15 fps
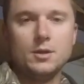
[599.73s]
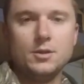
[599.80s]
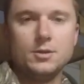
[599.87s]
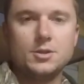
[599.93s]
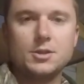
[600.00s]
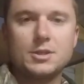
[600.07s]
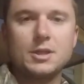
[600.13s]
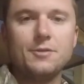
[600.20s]

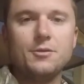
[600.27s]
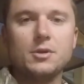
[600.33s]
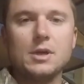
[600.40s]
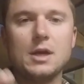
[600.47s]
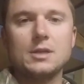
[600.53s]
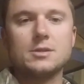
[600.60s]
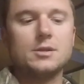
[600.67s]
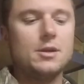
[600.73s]
just to give you
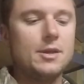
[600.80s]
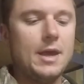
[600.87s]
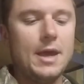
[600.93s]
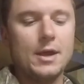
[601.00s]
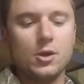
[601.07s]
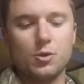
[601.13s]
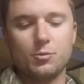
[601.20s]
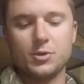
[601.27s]
guys another
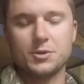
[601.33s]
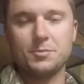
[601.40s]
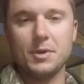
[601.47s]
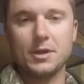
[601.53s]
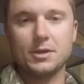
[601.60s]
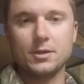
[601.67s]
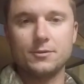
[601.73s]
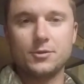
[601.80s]
angle and
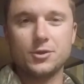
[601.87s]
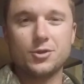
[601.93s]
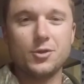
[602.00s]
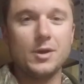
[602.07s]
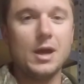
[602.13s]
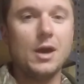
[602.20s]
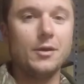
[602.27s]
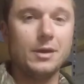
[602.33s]
perspective to show
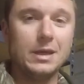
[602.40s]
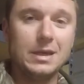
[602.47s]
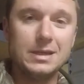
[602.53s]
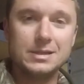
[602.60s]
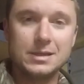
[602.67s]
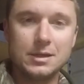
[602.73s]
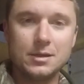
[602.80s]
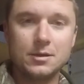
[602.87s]
you how
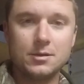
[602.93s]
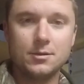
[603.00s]
easy